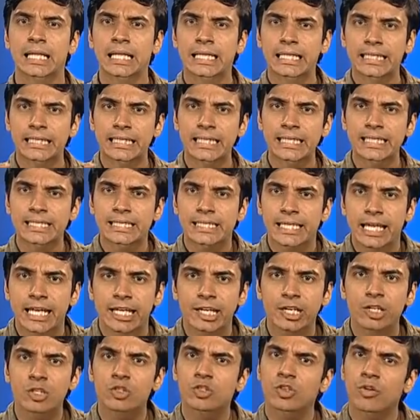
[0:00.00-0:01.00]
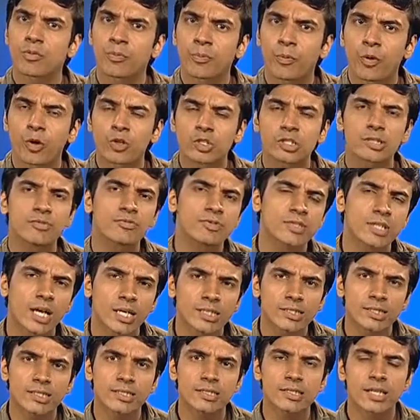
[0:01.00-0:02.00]
the centers of positive
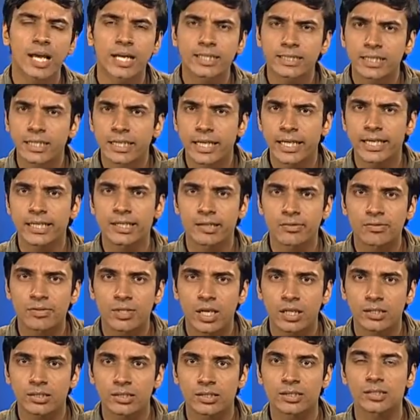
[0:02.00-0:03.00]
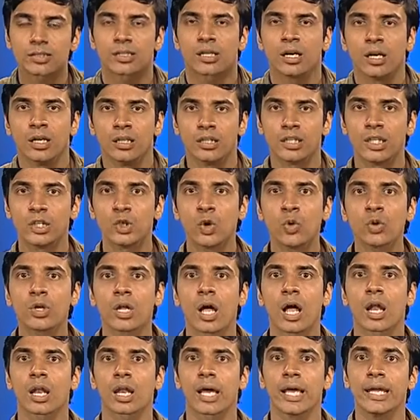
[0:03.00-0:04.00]
charges and the negative charges, they don't
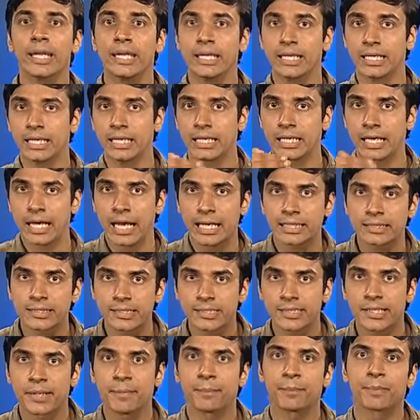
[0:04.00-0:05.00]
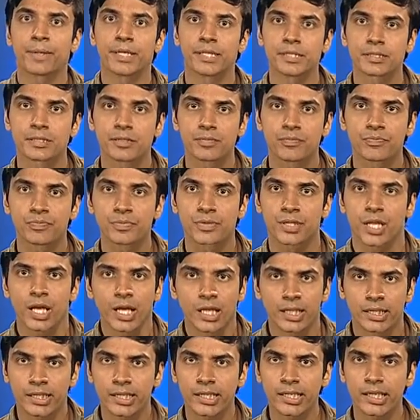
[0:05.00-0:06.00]
align at the same place.
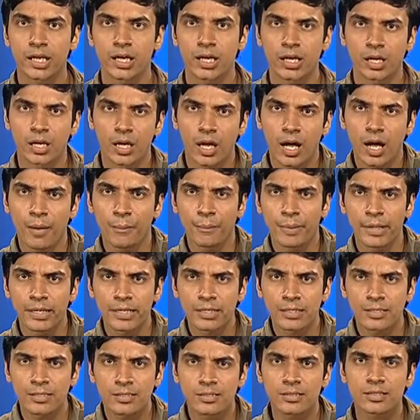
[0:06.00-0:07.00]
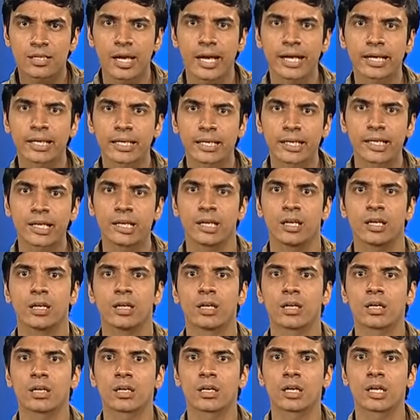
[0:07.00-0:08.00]
They are a bit slightly,
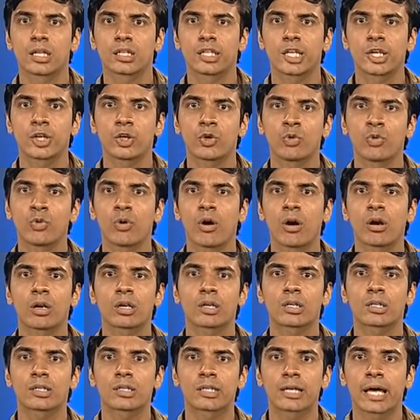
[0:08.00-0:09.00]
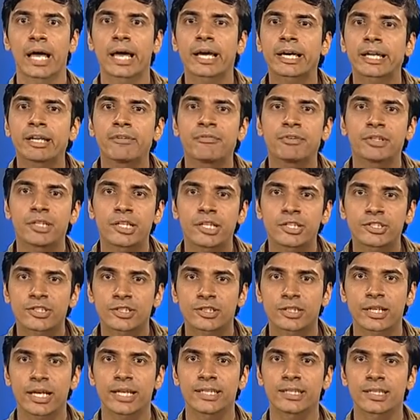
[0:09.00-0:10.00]
they do not agree with each
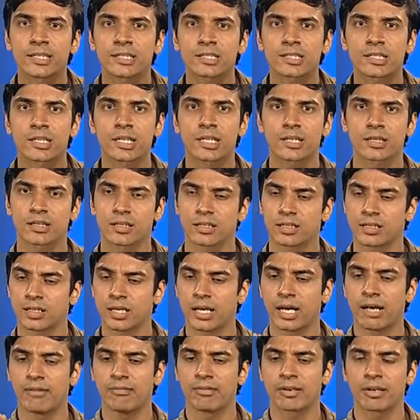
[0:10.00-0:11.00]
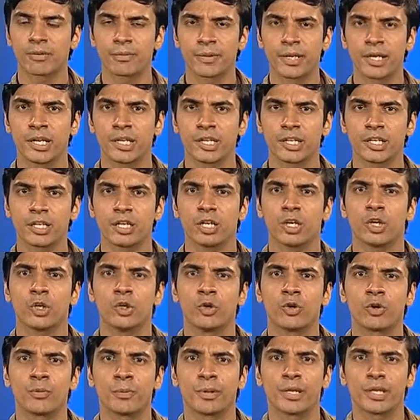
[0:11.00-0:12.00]
other, and they say I will remain here,
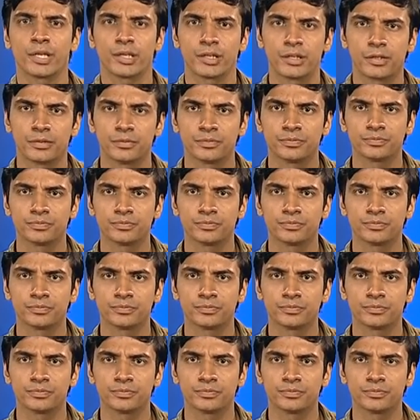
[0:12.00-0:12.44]
you remain here.